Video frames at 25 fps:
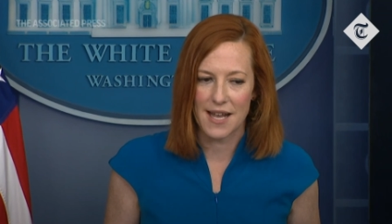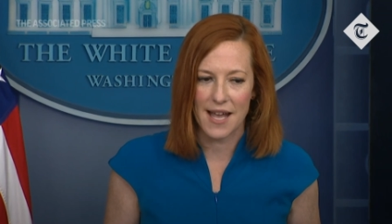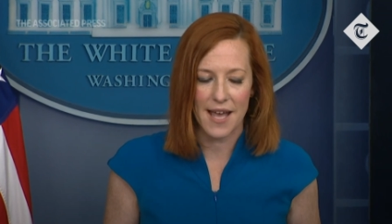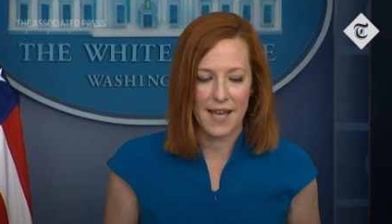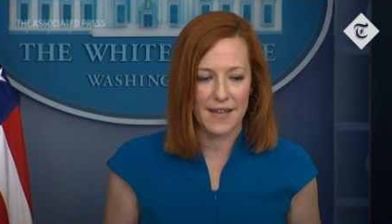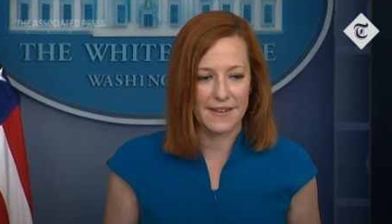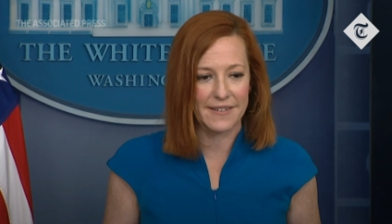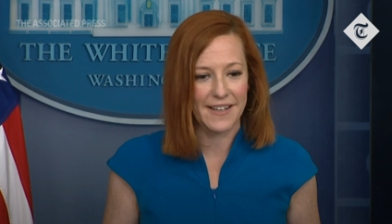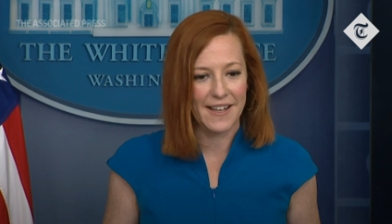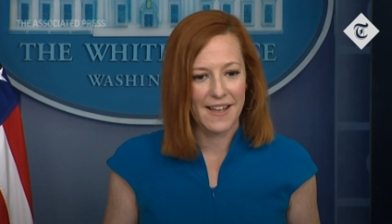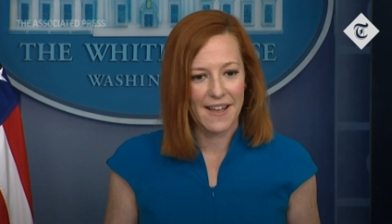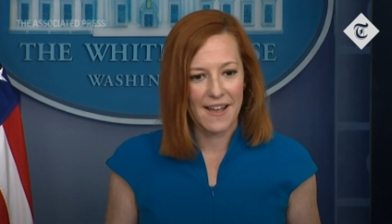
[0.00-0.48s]

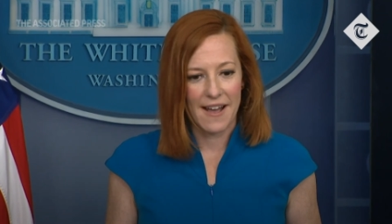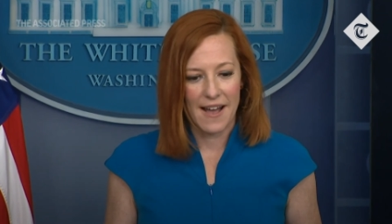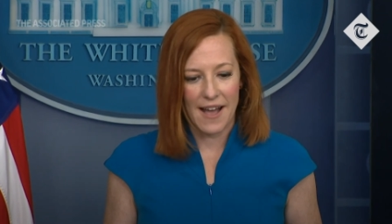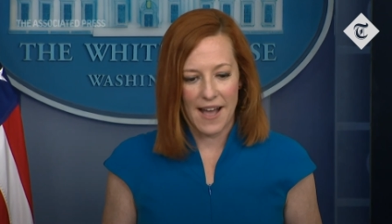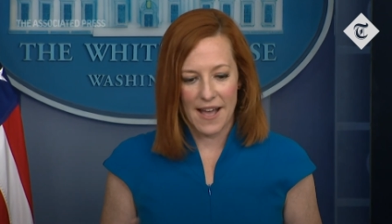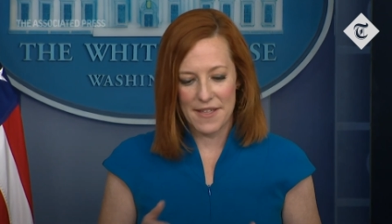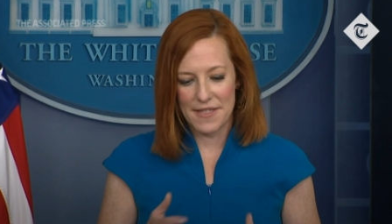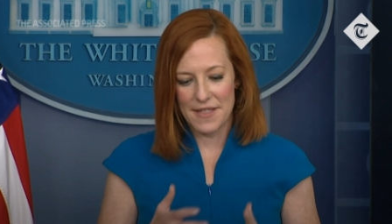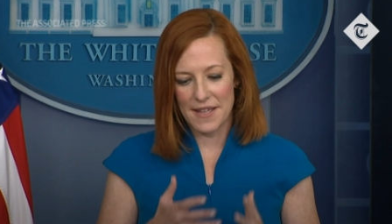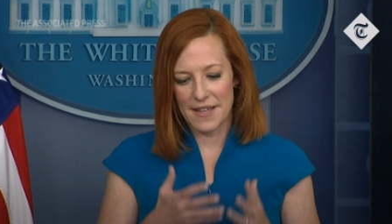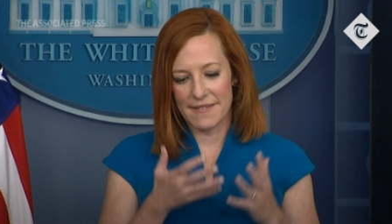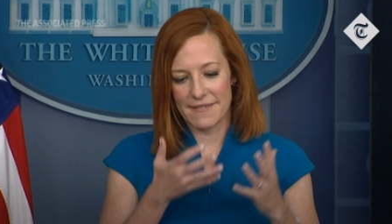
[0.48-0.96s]
And
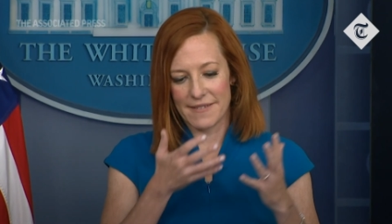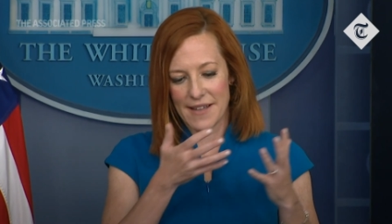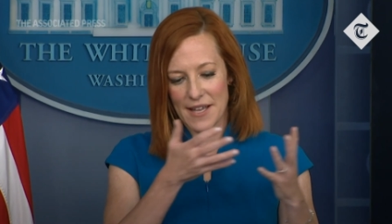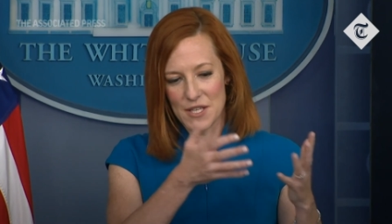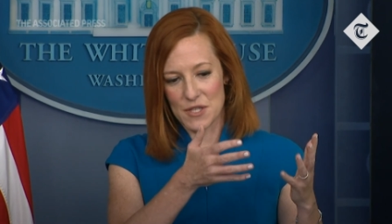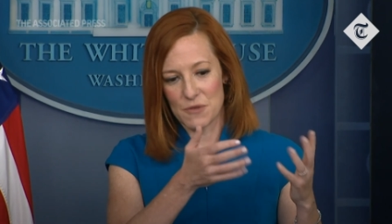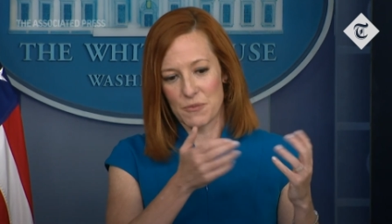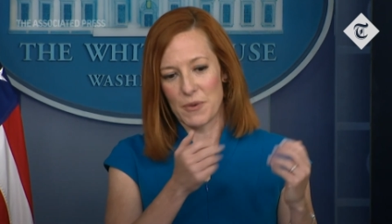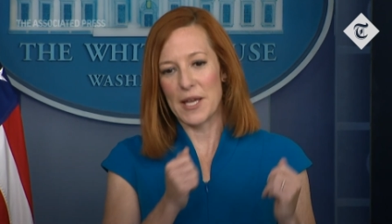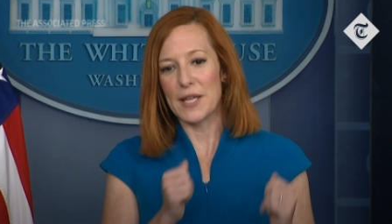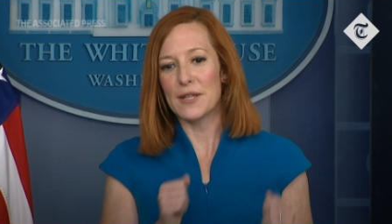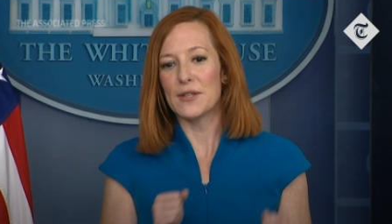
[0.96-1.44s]
I think
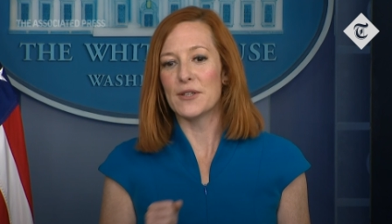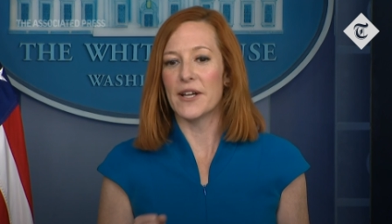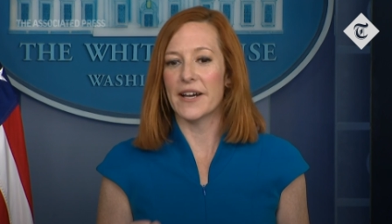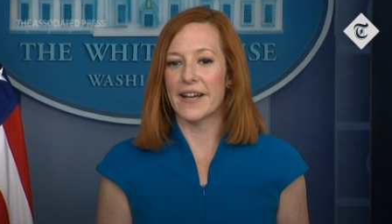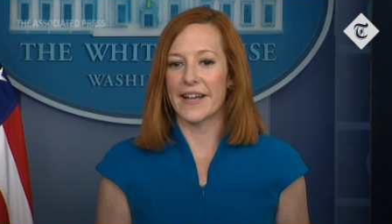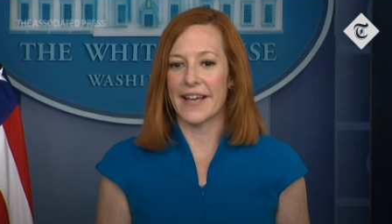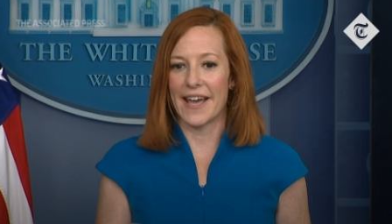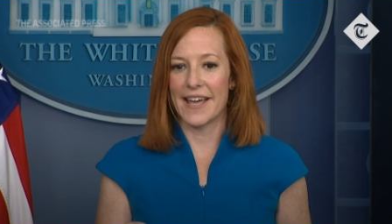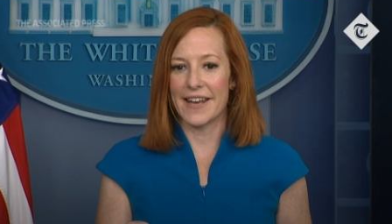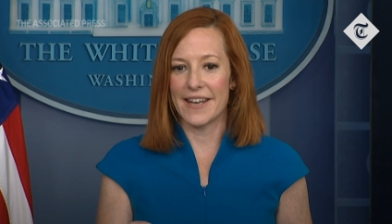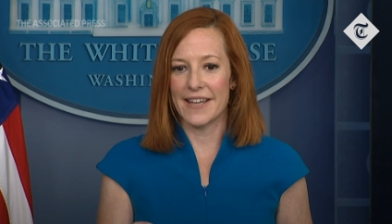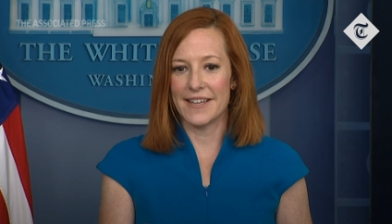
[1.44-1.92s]
as we
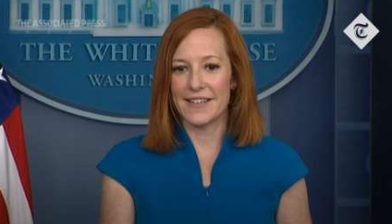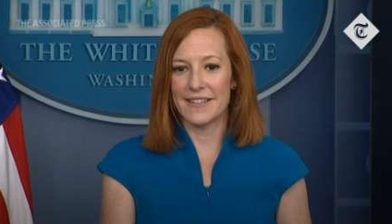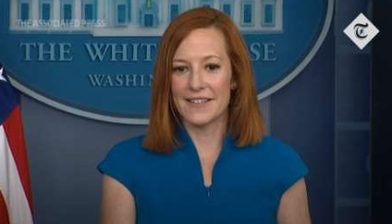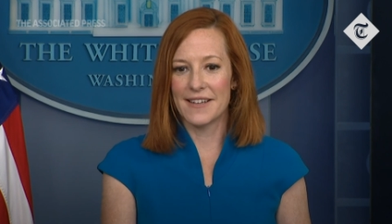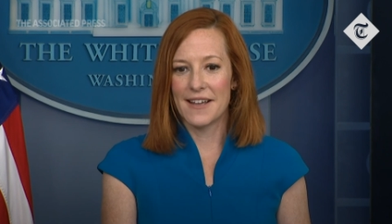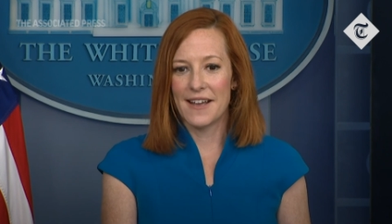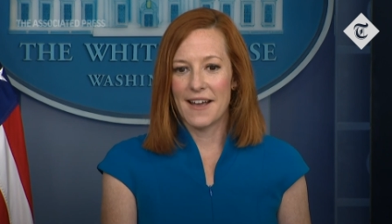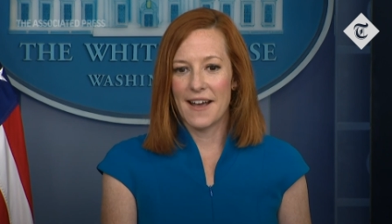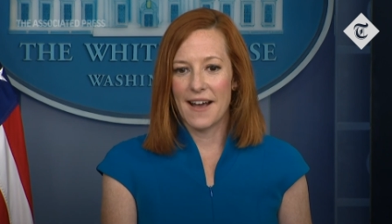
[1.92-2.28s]
look at it,